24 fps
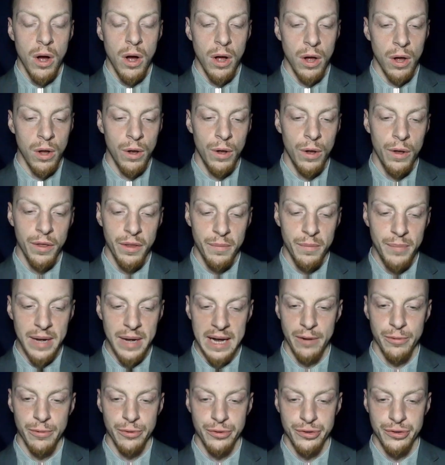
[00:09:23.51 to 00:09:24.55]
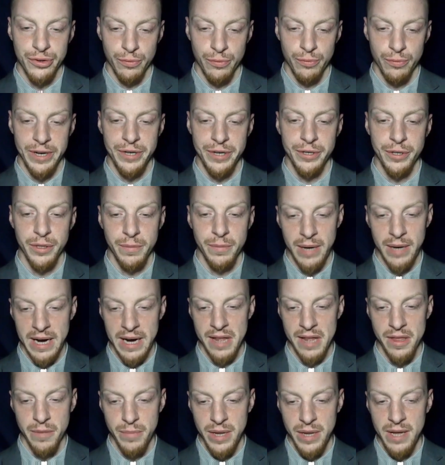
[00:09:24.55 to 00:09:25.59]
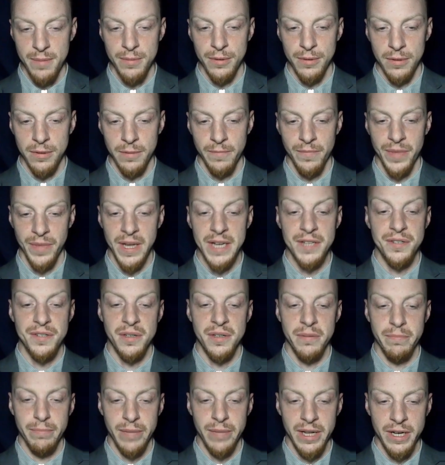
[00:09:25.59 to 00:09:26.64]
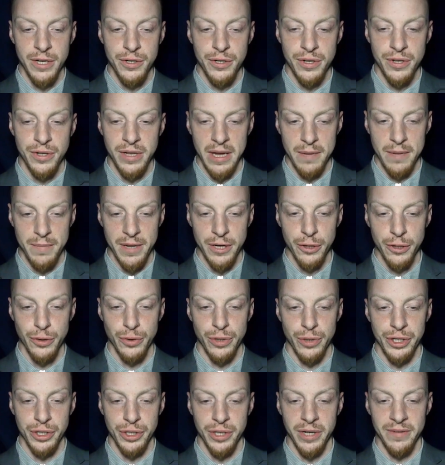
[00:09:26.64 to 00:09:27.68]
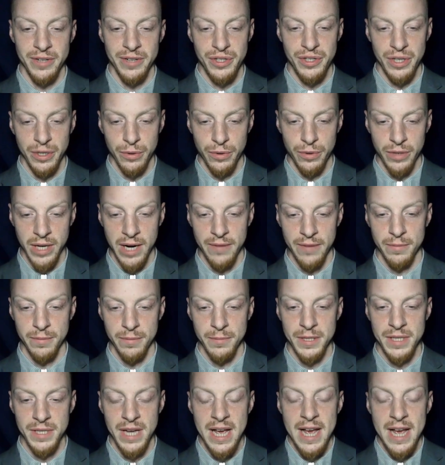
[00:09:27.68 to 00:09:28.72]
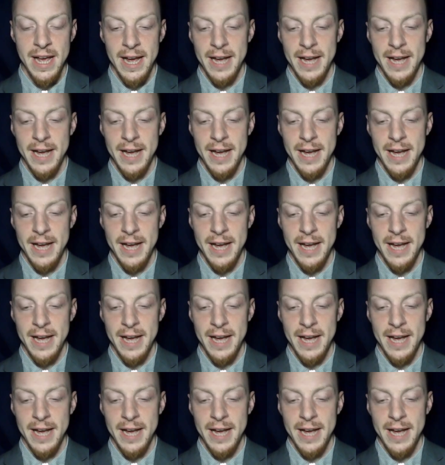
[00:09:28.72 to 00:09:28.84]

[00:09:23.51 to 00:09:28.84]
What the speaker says: all the power surrendered by the people is submitted to the administration of a single government,